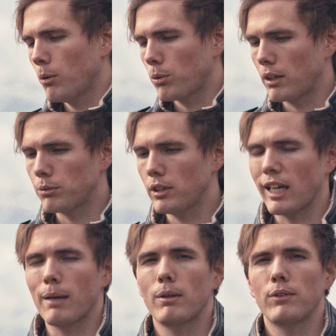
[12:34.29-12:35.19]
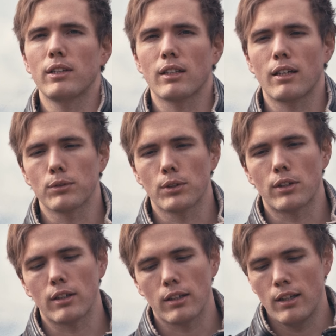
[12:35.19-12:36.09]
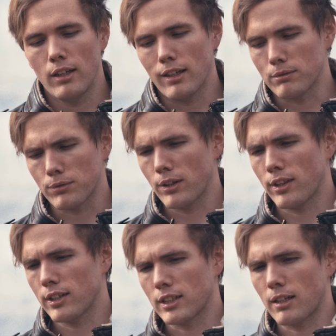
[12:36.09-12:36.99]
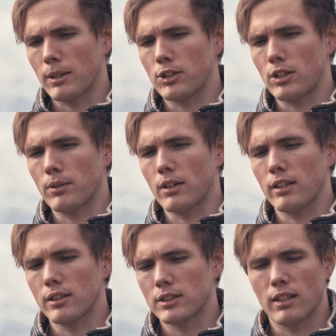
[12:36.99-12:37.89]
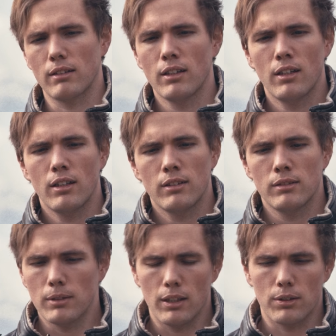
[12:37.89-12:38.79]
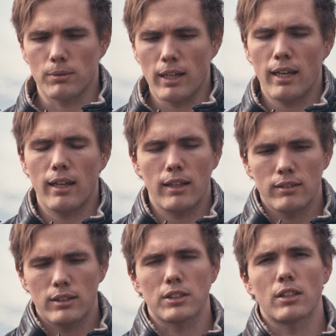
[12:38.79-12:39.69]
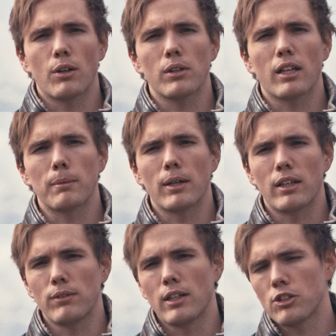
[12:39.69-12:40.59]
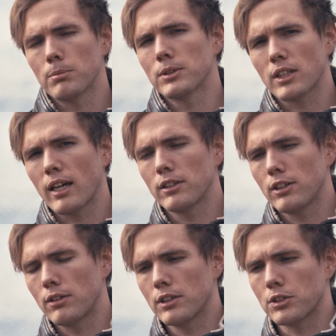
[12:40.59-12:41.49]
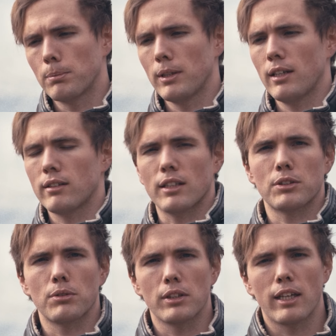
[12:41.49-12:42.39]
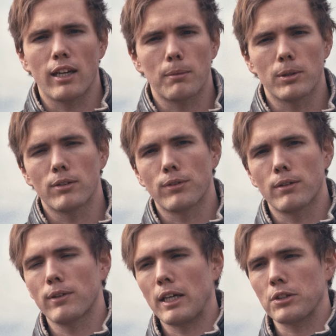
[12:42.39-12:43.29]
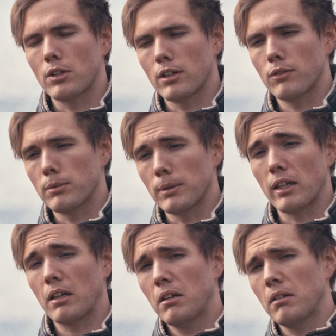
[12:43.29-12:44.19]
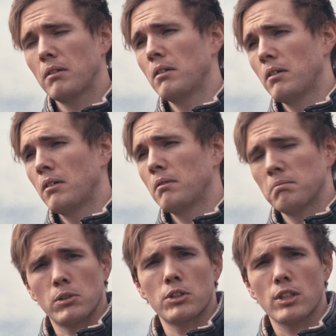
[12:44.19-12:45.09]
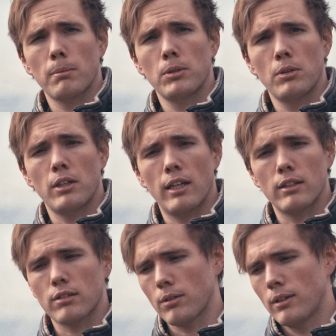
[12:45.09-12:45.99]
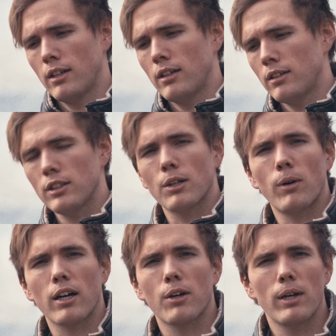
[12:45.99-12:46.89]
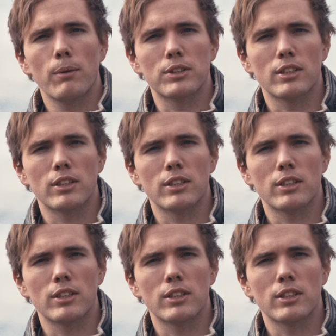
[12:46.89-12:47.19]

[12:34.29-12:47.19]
where I recap everything that I've learned and fun things that I might share with an audience that either A, doesn't know a lot about aviation but it's kind of curious, or B, doesn't really care but the fun facts are enough to be like, huh, learned something new today. So you can walk away with